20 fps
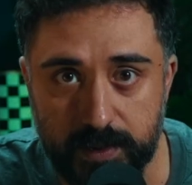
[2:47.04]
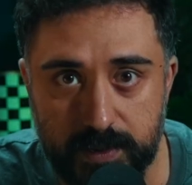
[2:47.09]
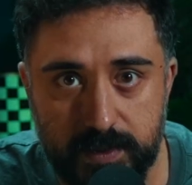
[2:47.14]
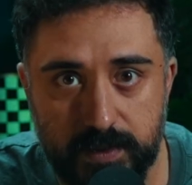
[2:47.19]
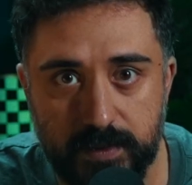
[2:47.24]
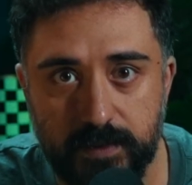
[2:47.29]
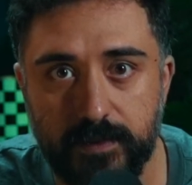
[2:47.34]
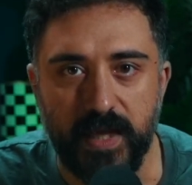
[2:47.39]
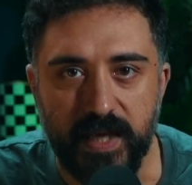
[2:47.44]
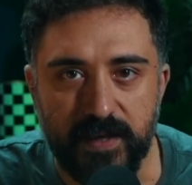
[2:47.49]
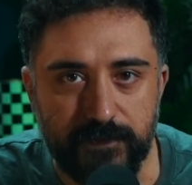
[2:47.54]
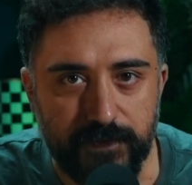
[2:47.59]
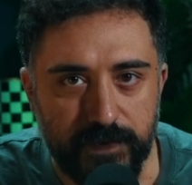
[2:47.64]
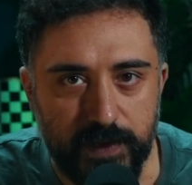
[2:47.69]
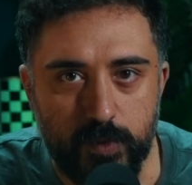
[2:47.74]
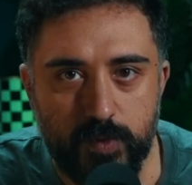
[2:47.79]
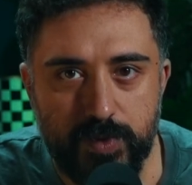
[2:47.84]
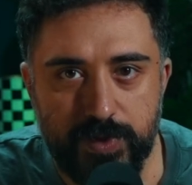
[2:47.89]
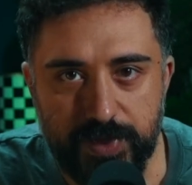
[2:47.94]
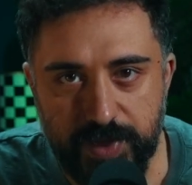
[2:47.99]
it. If
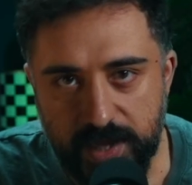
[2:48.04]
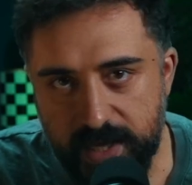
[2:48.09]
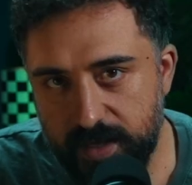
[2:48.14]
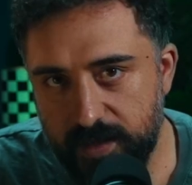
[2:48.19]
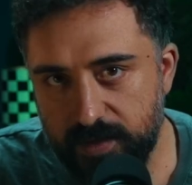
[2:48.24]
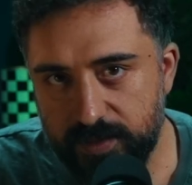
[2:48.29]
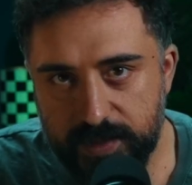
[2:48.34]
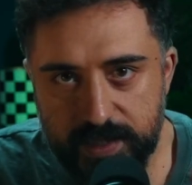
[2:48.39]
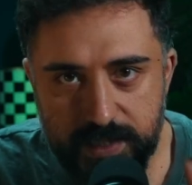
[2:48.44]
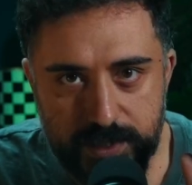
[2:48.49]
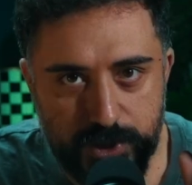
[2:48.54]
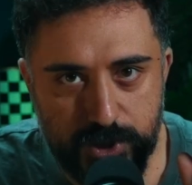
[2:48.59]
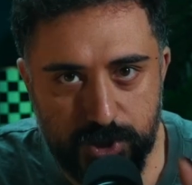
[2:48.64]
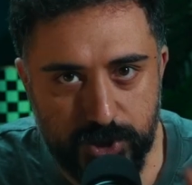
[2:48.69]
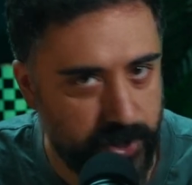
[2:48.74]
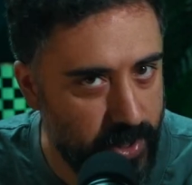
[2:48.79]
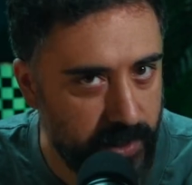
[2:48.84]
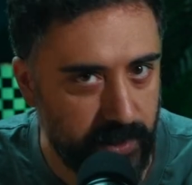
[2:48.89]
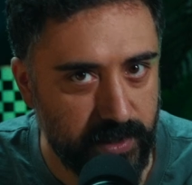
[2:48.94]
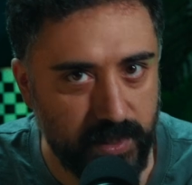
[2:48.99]
you think this
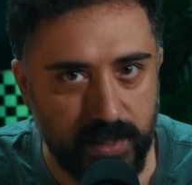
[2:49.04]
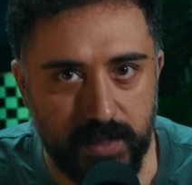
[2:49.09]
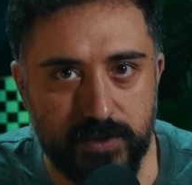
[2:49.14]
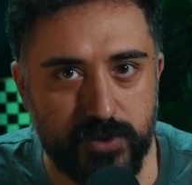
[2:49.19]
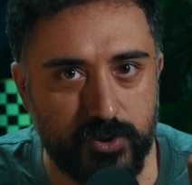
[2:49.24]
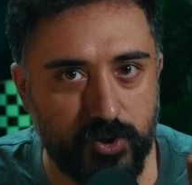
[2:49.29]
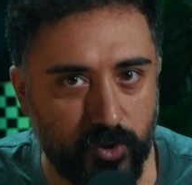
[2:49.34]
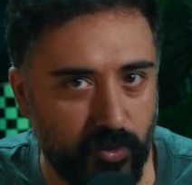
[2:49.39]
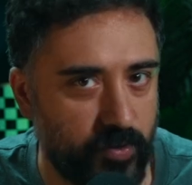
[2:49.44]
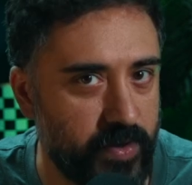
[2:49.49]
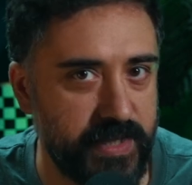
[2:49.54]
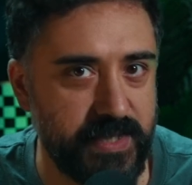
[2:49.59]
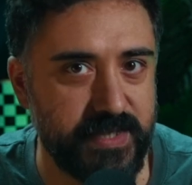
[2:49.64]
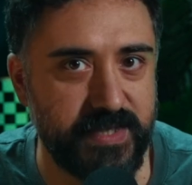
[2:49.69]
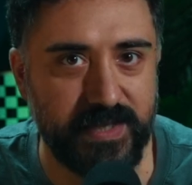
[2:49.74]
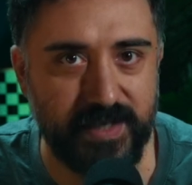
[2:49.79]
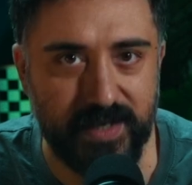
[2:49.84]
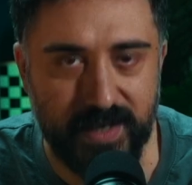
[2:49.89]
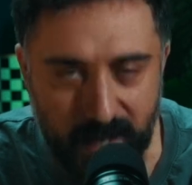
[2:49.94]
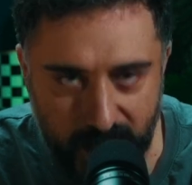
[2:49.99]
shit is
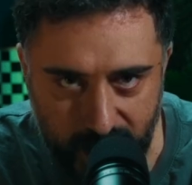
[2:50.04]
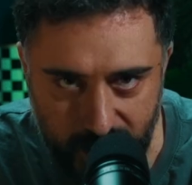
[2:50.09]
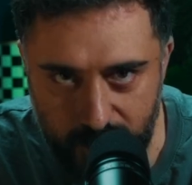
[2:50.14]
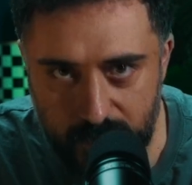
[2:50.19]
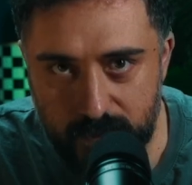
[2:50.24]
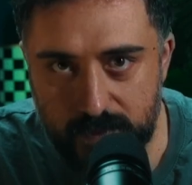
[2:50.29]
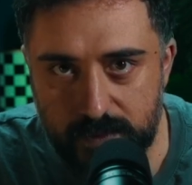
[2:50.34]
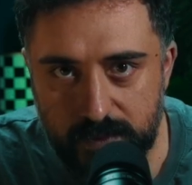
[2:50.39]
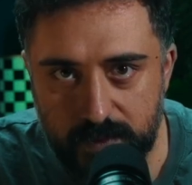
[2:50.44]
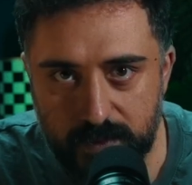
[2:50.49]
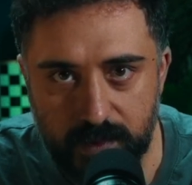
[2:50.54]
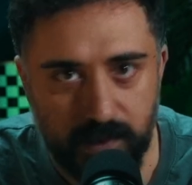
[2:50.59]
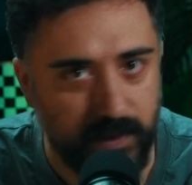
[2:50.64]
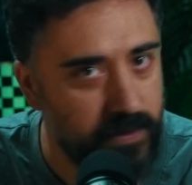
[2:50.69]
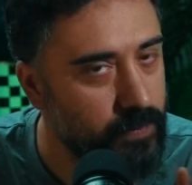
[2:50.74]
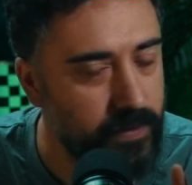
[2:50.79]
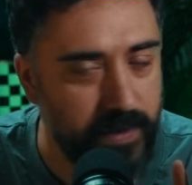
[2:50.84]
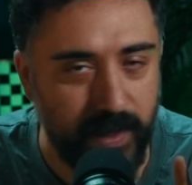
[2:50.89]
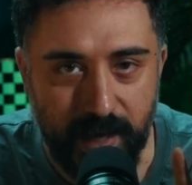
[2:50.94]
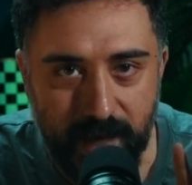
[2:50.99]
crazy now,
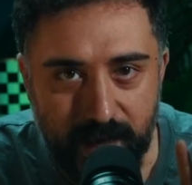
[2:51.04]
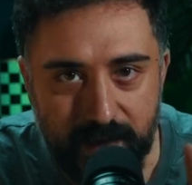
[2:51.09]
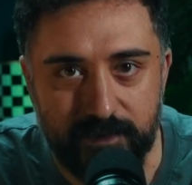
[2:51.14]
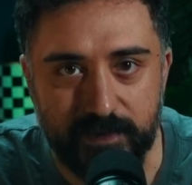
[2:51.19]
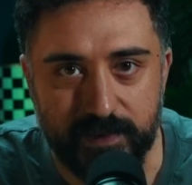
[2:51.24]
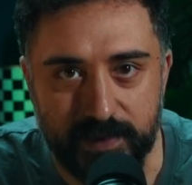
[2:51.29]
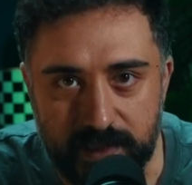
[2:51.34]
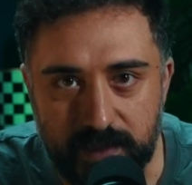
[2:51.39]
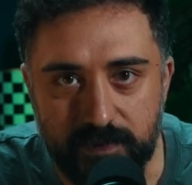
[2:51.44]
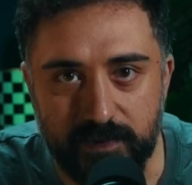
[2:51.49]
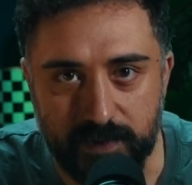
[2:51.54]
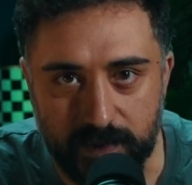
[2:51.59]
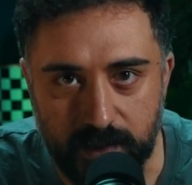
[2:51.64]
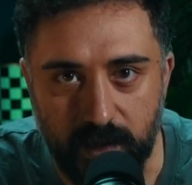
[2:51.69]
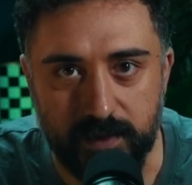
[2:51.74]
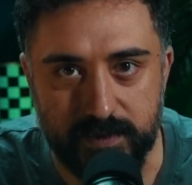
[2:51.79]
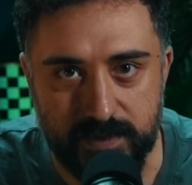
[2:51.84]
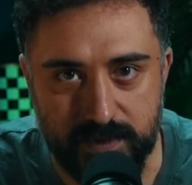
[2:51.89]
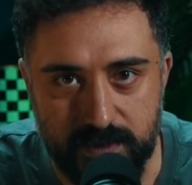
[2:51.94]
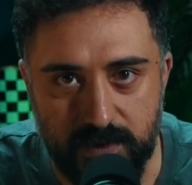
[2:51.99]
we haven't even
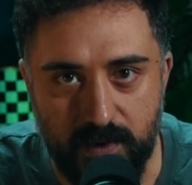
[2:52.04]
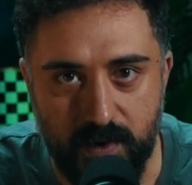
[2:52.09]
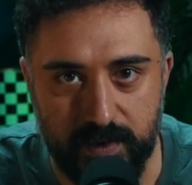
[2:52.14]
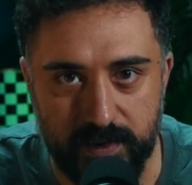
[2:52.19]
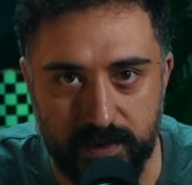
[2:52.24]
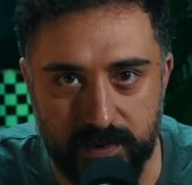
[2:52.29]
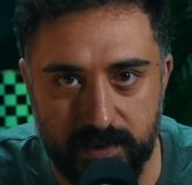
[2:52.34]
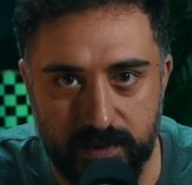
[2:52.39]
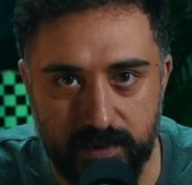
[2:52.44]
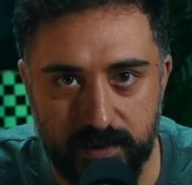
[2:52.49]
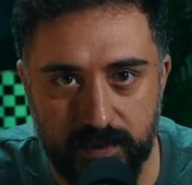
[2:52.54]
gotten started.